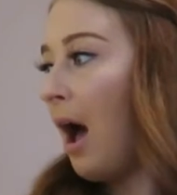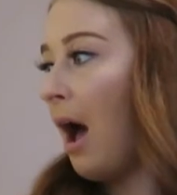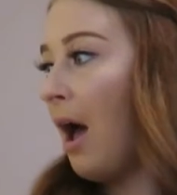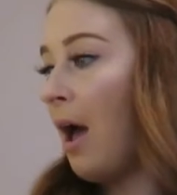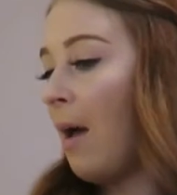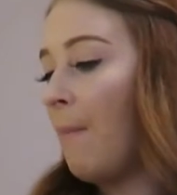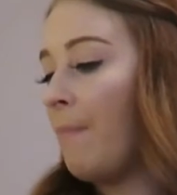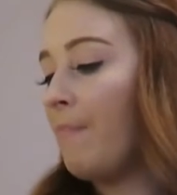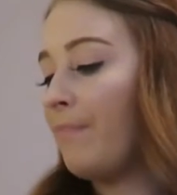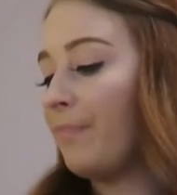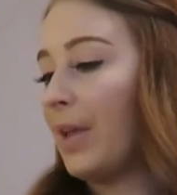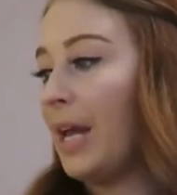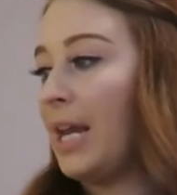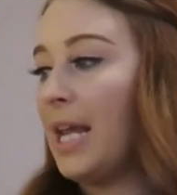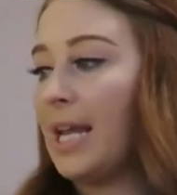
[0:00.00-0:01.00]
a
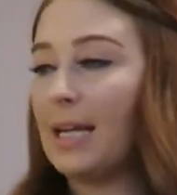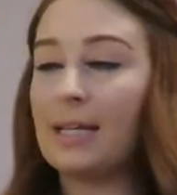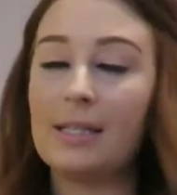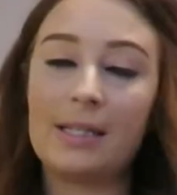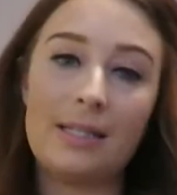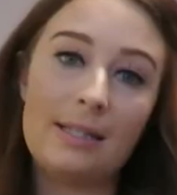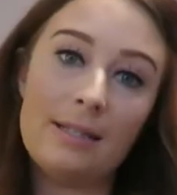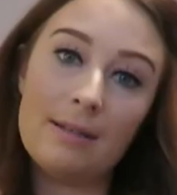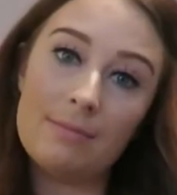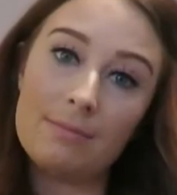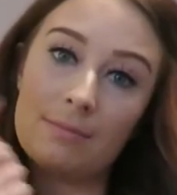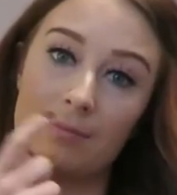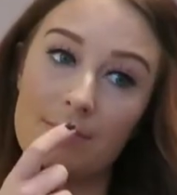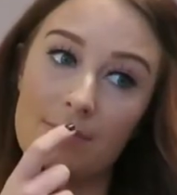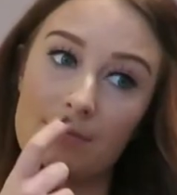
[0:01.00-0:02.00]
NYX
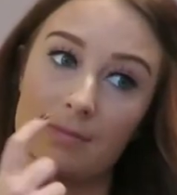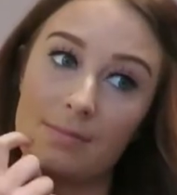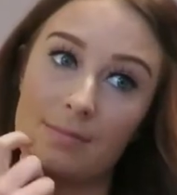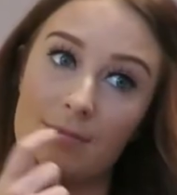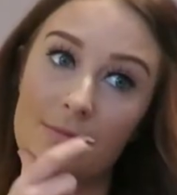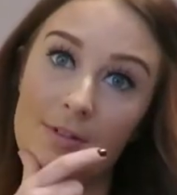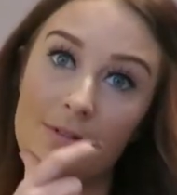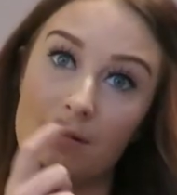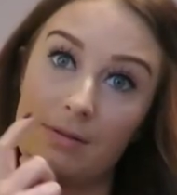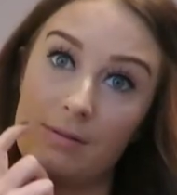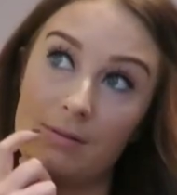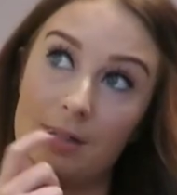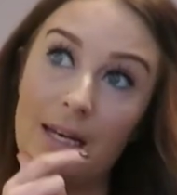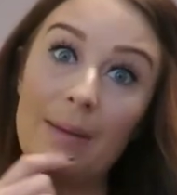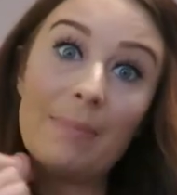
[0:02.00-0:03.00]

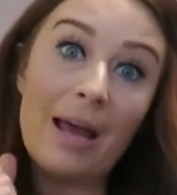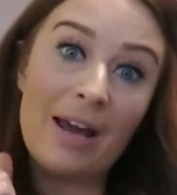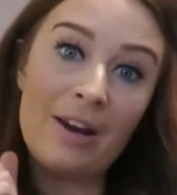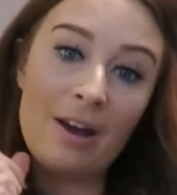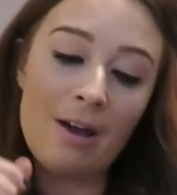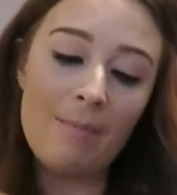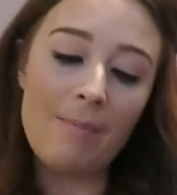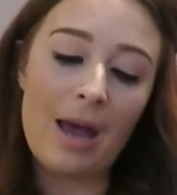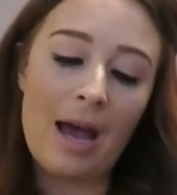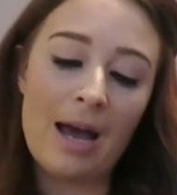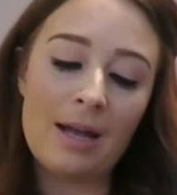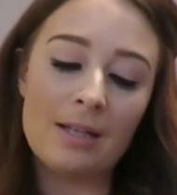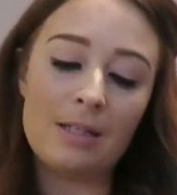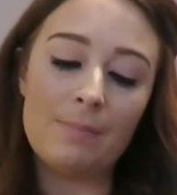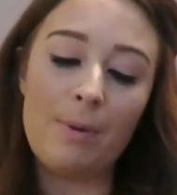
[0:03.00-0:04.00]
lip liner
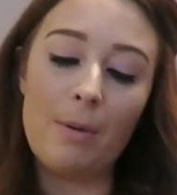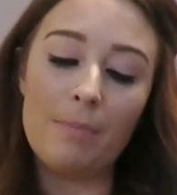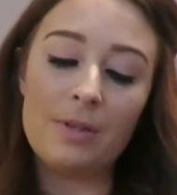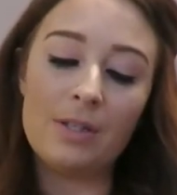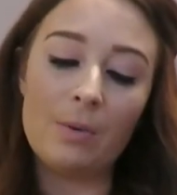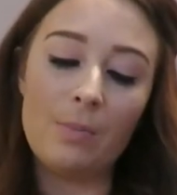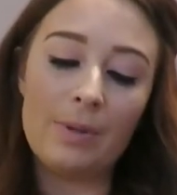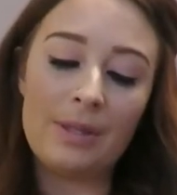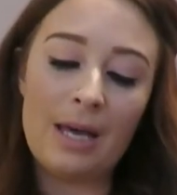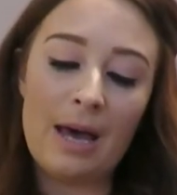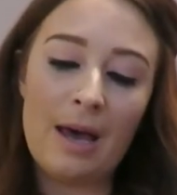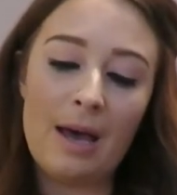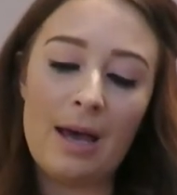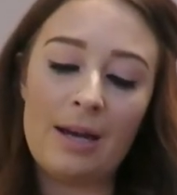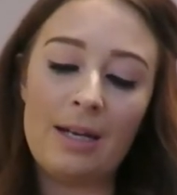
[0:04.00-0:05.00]
and pop this on with
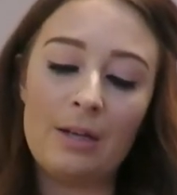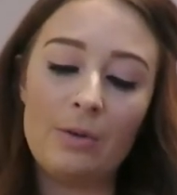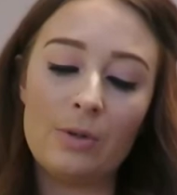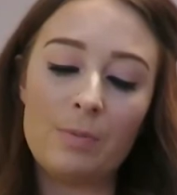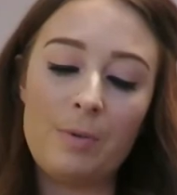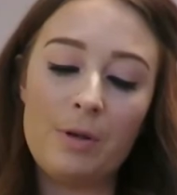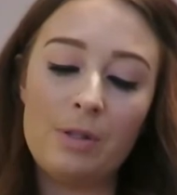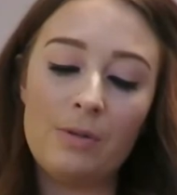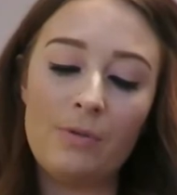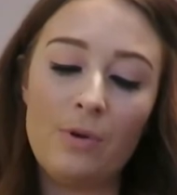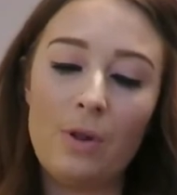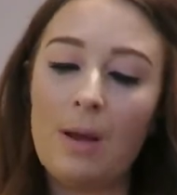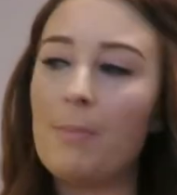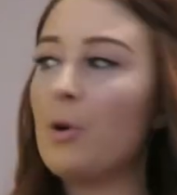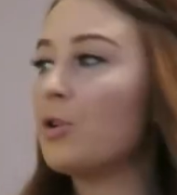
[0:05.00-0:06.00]
that, and it looks
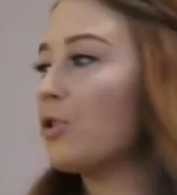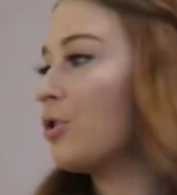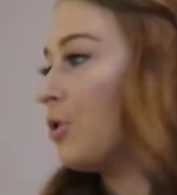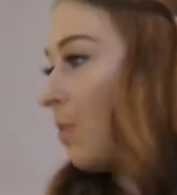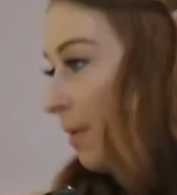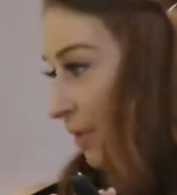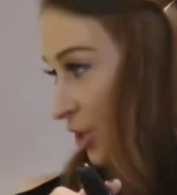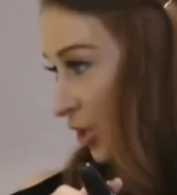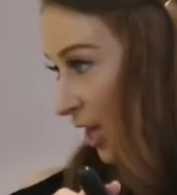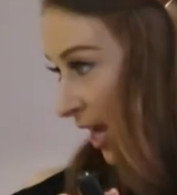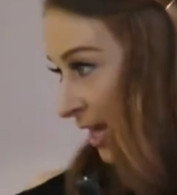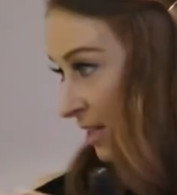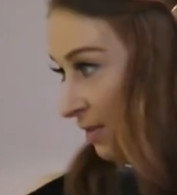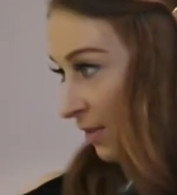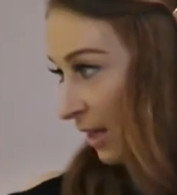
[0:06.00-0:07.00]
beautiful. I'm not sure what the
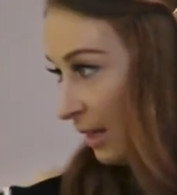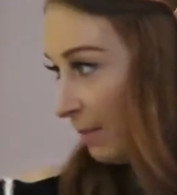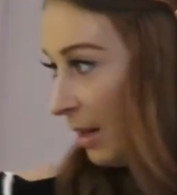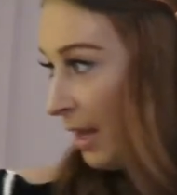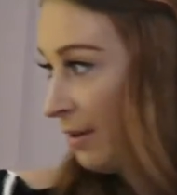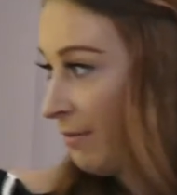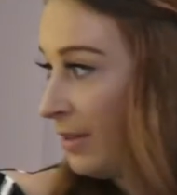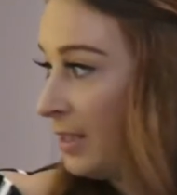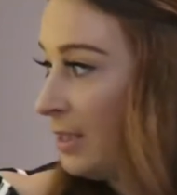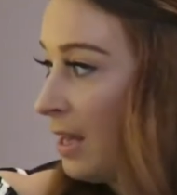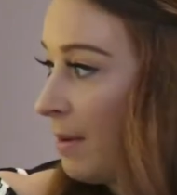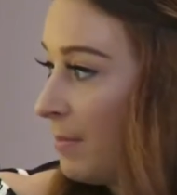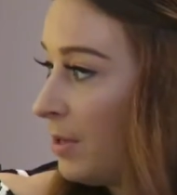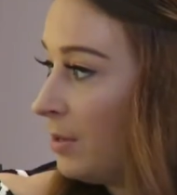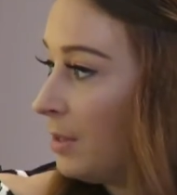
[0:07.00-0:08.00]
shade of the lip liner is
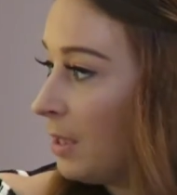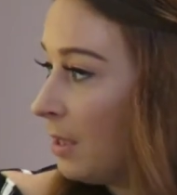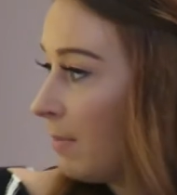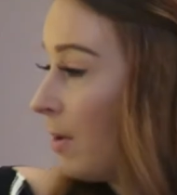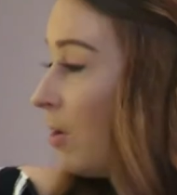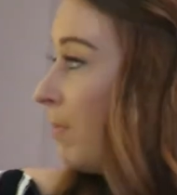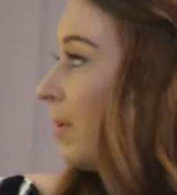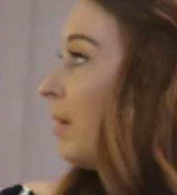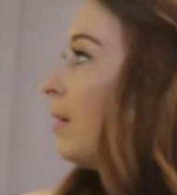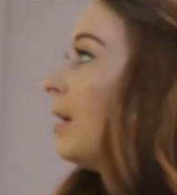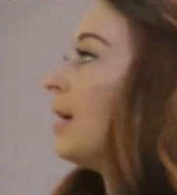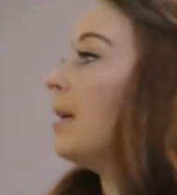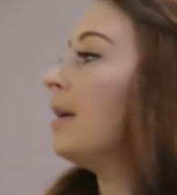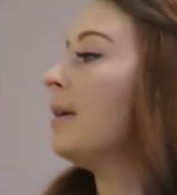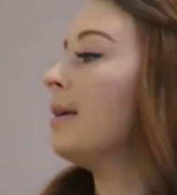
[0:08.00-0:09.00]
that I'm using at the moment.
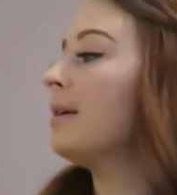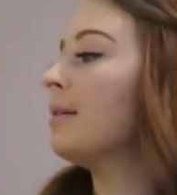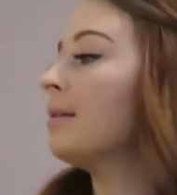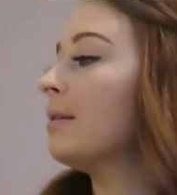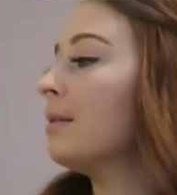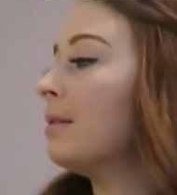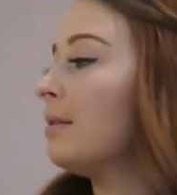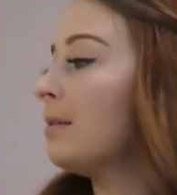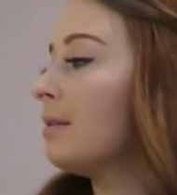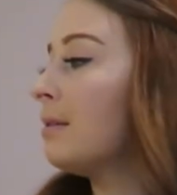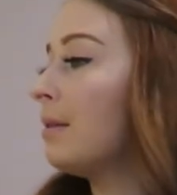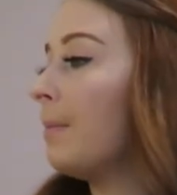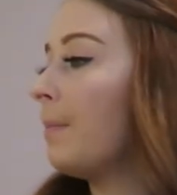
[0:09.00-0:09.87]
It is